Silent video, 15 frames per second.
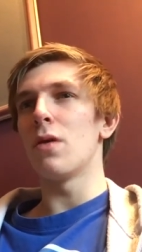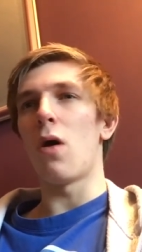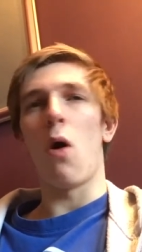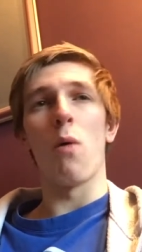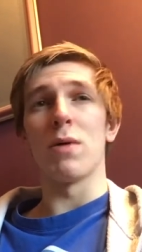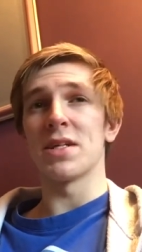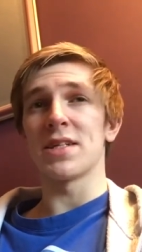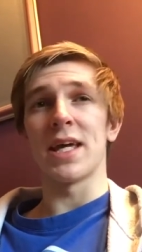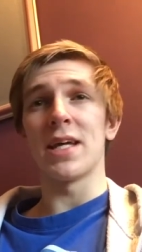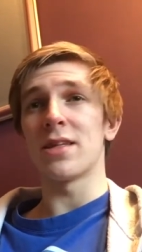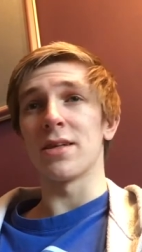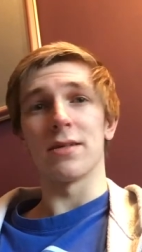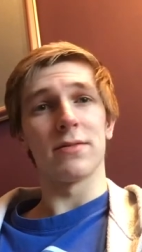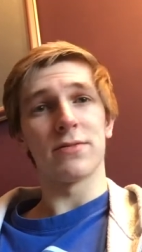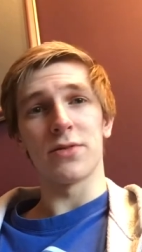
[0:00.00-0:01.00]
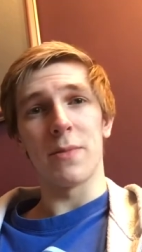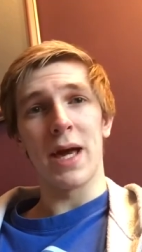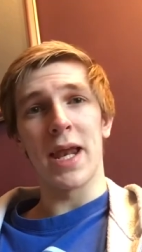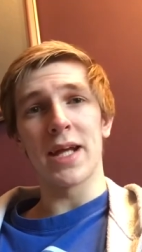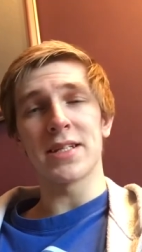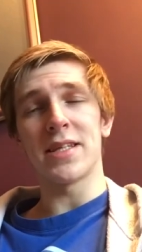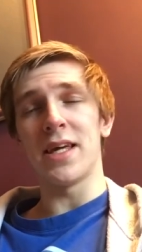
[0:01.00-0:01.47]
always liked her from N
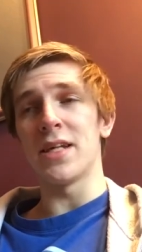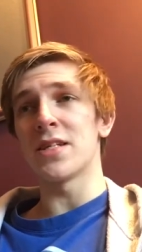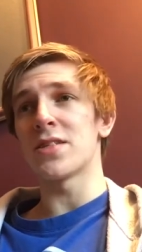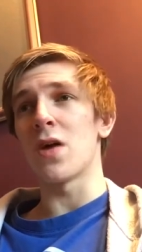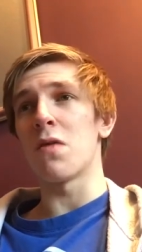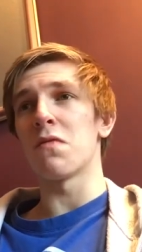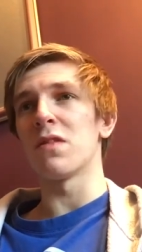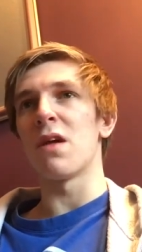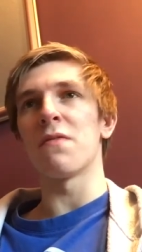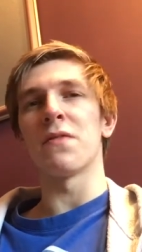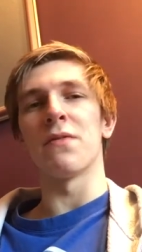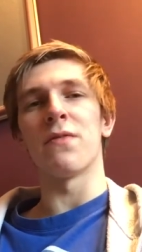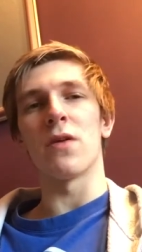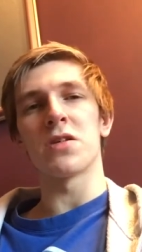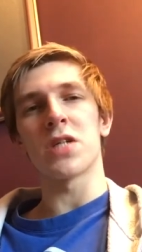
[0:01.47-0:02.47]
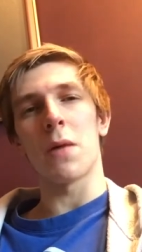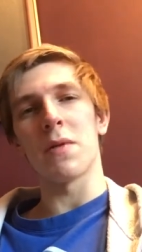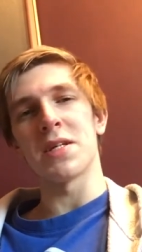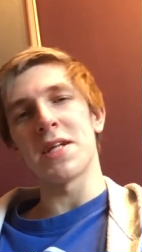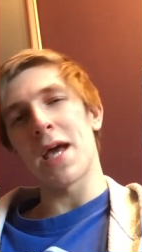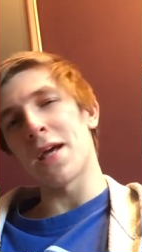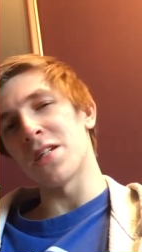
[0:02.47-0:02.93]
X T and stuff. Loved the first couple
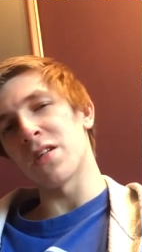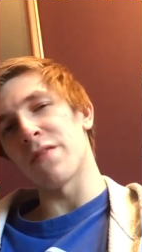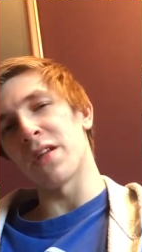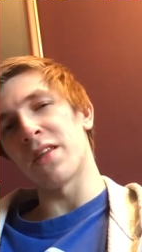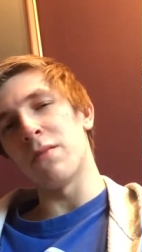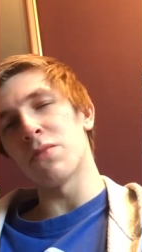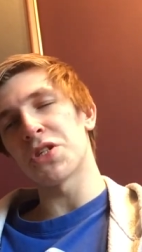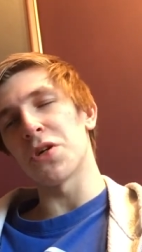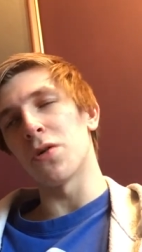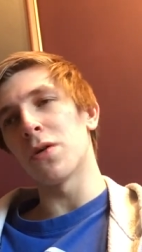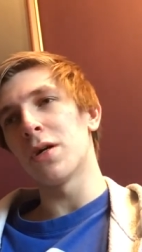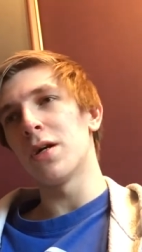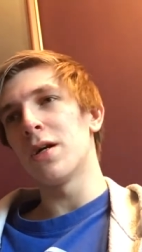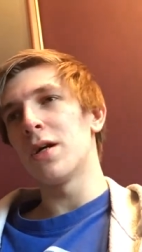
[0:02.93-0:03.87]
of seconds of her theme song.